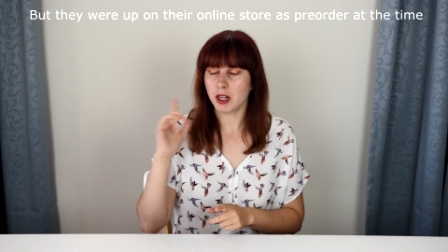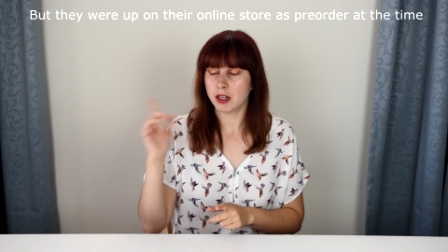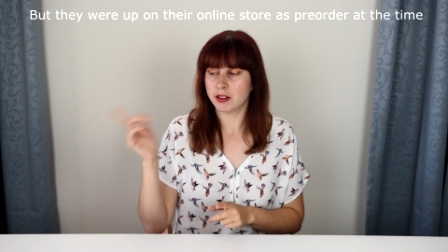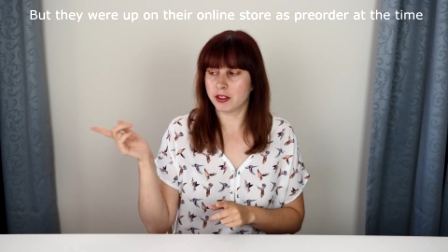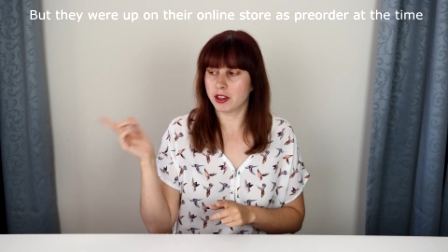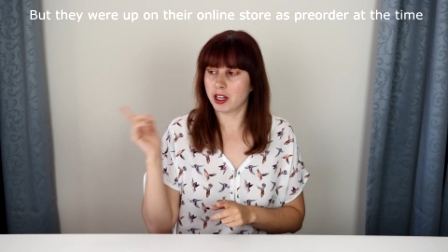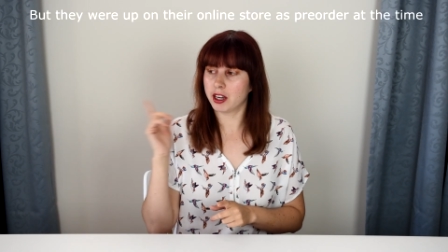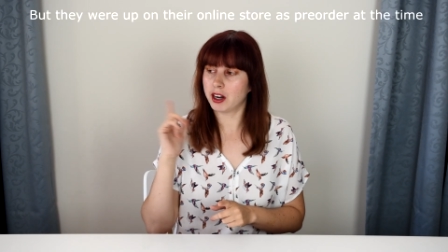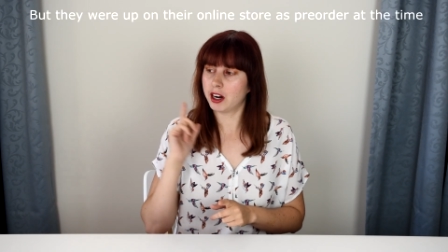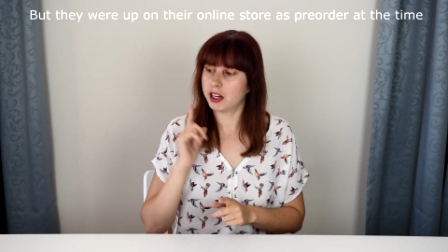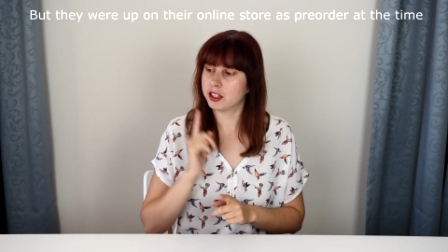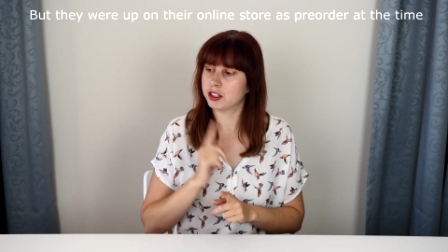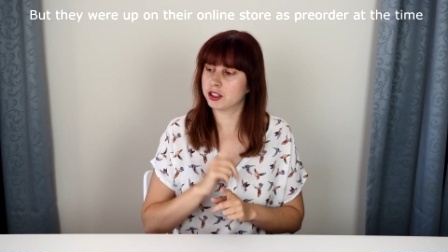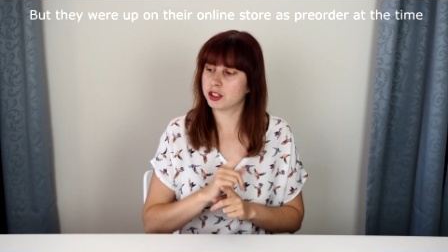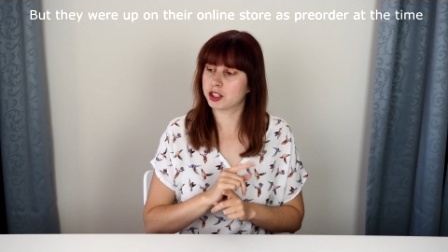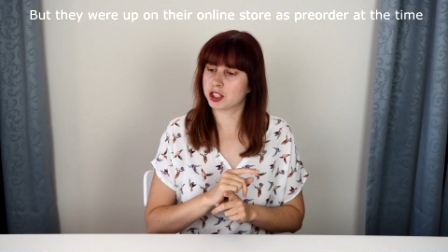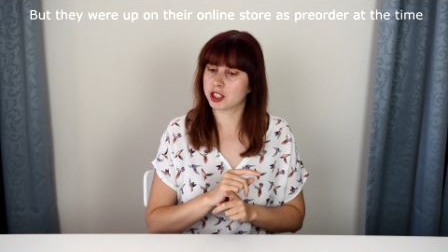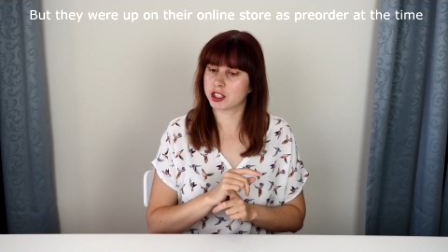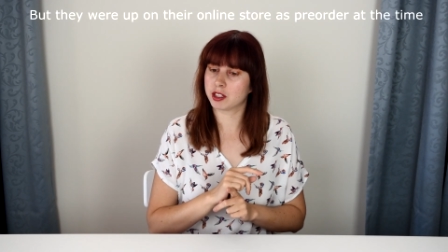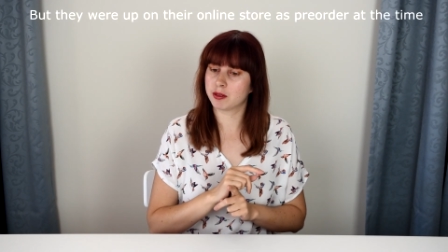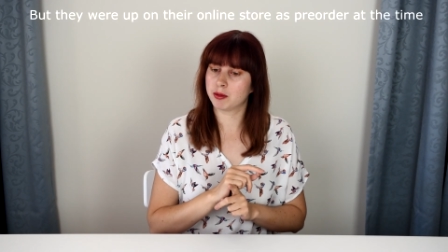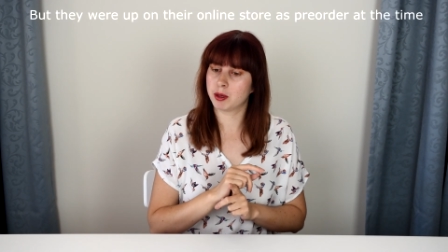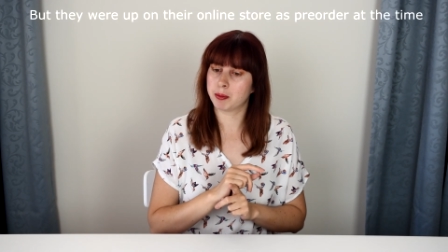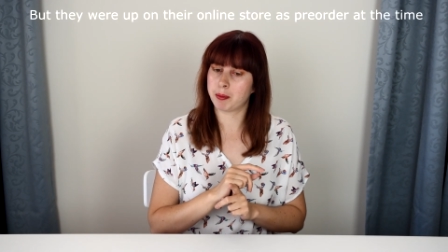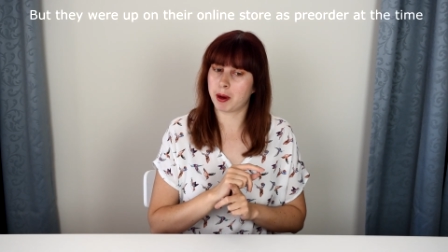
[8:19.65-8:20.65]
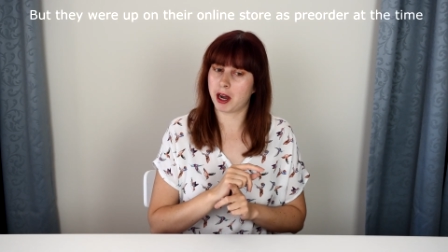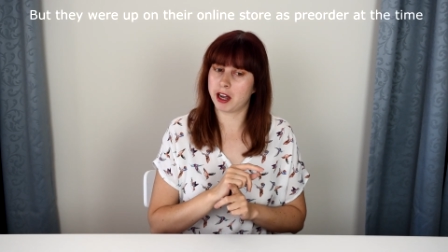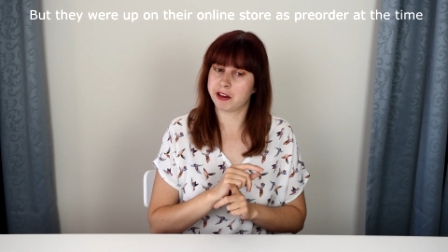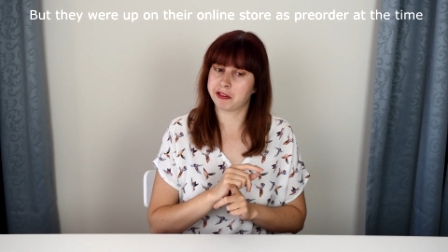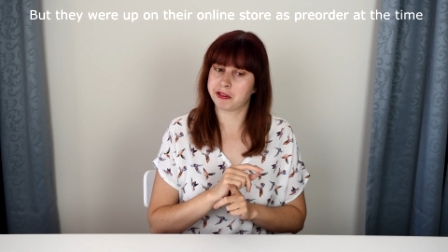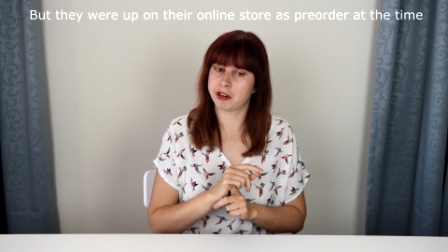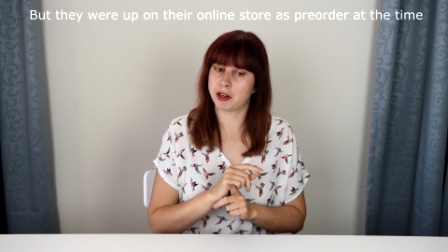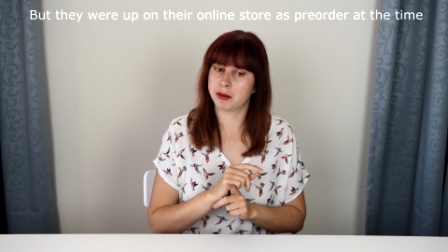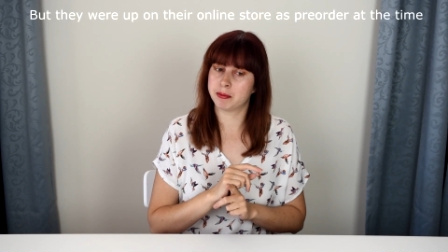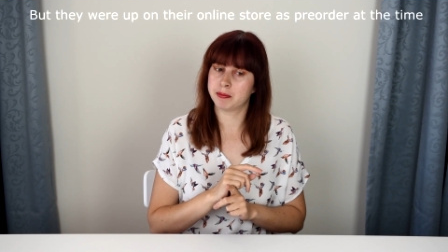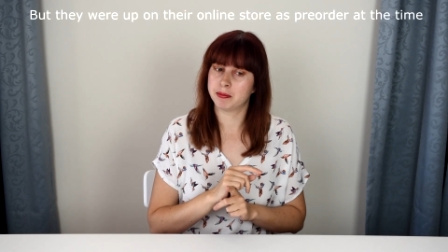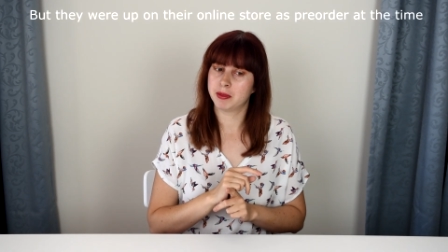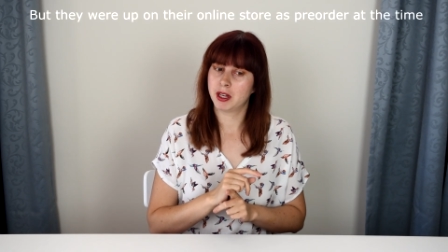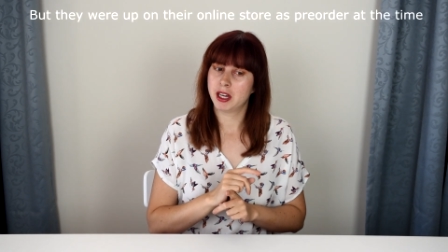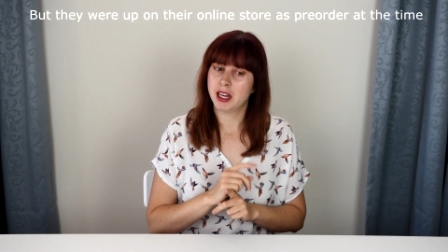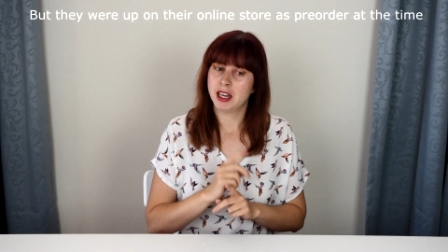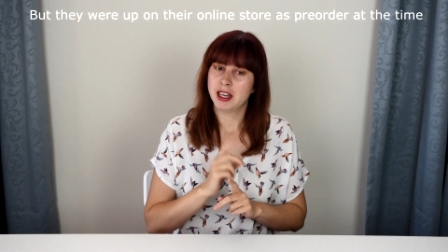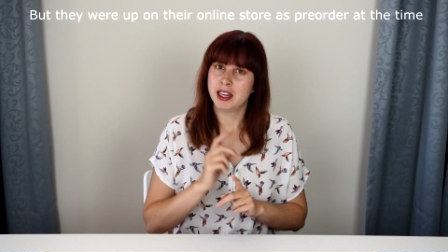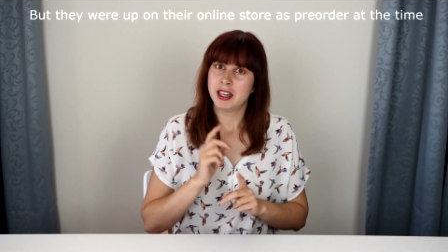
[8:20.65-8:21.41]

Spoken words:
that I usually would buy from.